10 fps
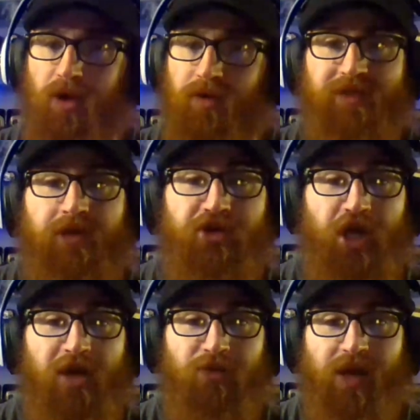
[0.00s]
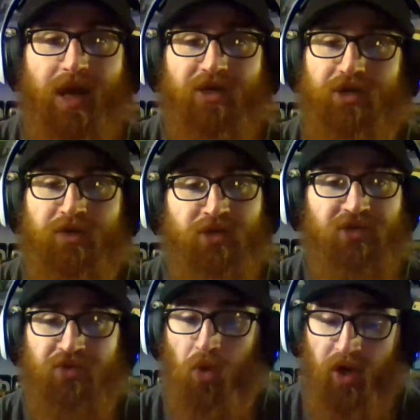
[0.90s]
causing a chain reaction,
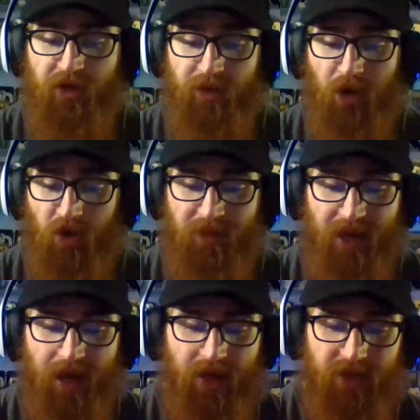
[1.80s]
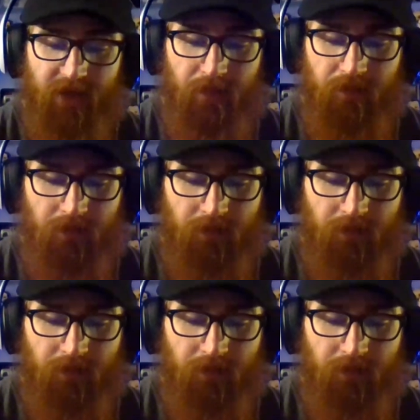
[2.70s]
destroying them all behind him.